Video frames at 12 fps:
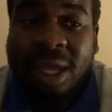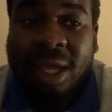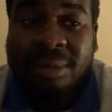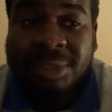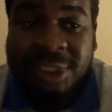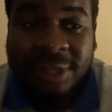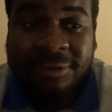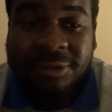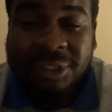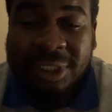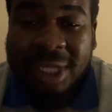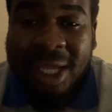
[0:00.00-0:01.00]

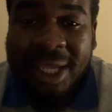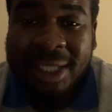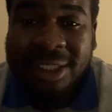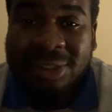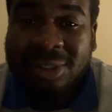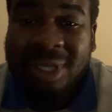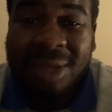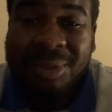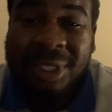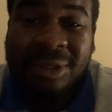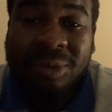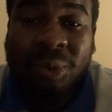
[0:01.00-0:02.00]
Sheffield United, it looked like we
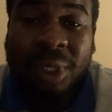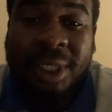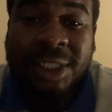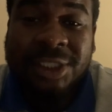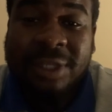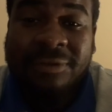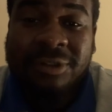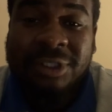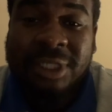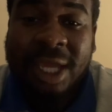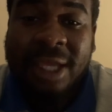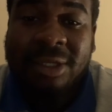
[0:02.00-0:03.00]
didn't want it. Sheffield
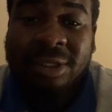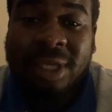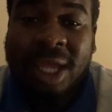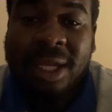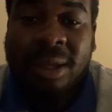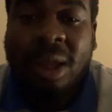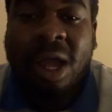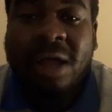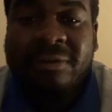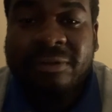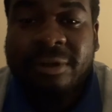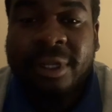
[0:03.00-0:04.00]
United looked like they were
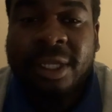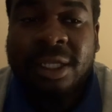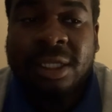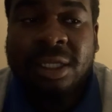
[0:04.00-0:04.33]
up for it.